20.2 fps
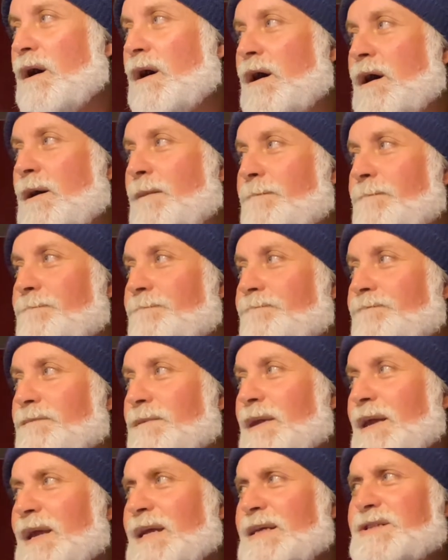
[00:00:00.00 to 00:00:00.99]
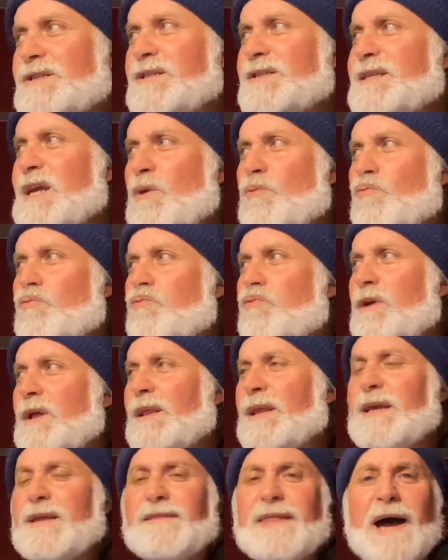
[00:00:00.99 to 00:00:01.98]
um, it's just a
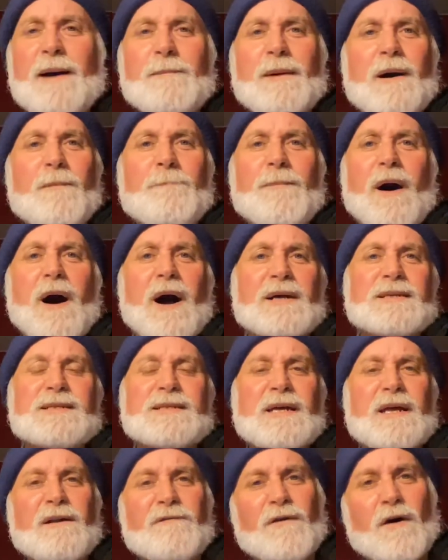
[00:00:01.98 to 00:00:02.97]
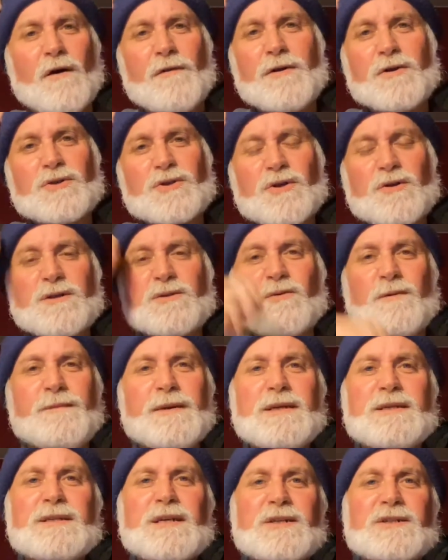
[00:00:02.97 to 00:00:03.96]
really that a box set of all those shows would
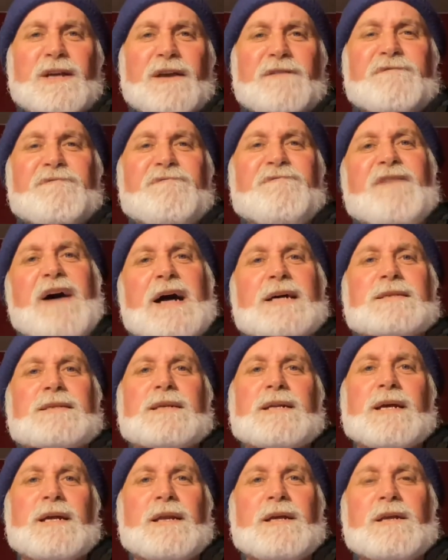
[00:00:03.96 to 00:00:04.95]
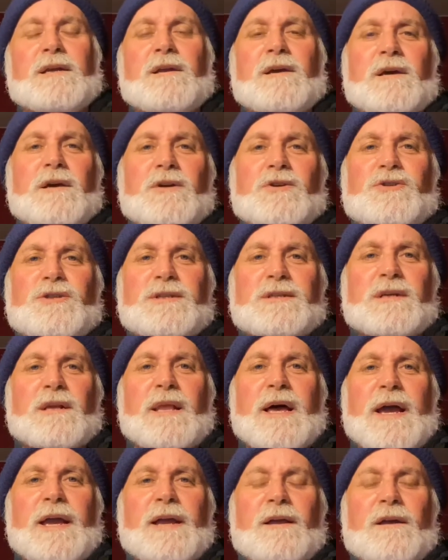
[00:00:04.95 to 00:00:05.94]
be such a fascinating just to
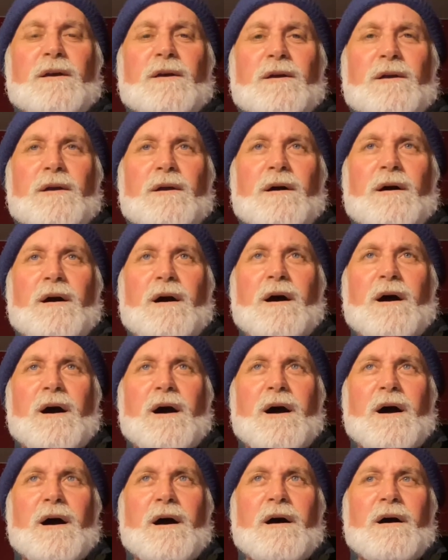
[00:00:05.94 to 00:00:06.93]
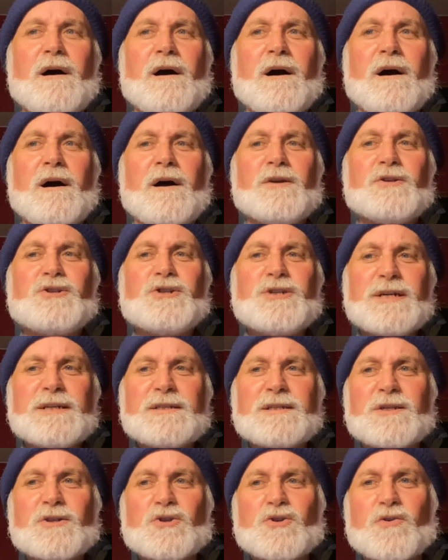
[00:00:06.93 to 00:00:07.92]
like
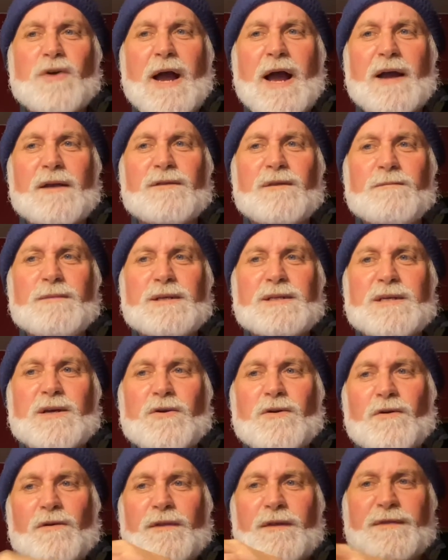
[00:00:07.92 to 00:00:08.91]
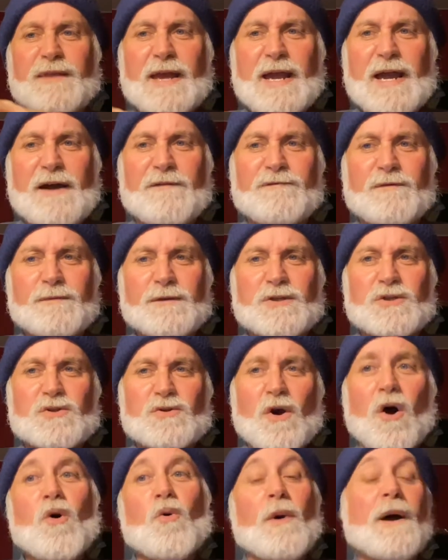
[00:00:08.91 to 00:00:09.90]
just to track the material that they have from the
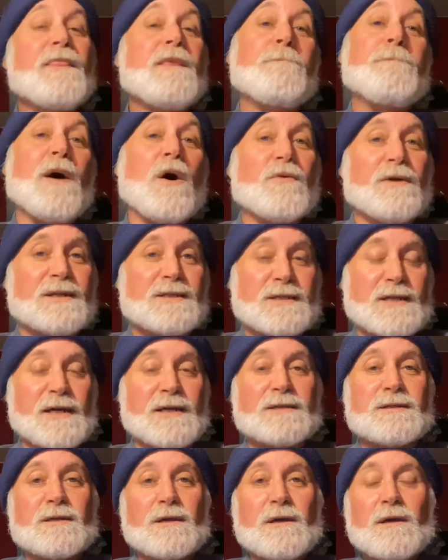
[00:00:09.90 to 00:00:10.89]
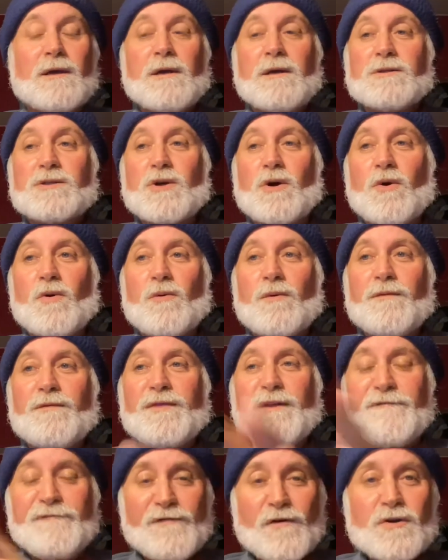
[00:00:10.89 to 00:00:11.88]
oh and the bonus disc so
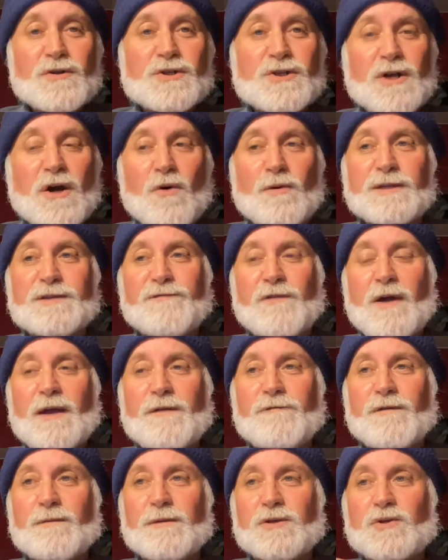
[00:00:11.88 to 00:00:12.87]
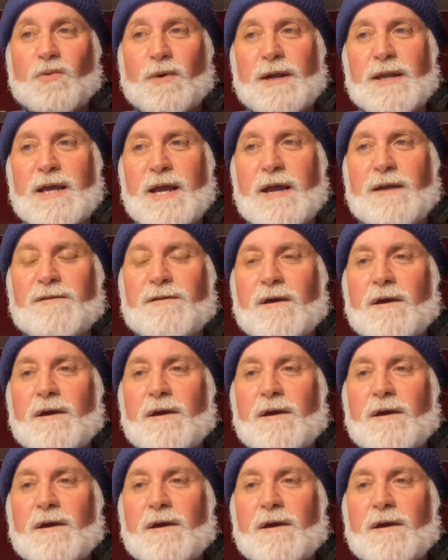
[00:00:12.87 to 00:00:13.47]
the first show is right from the 28th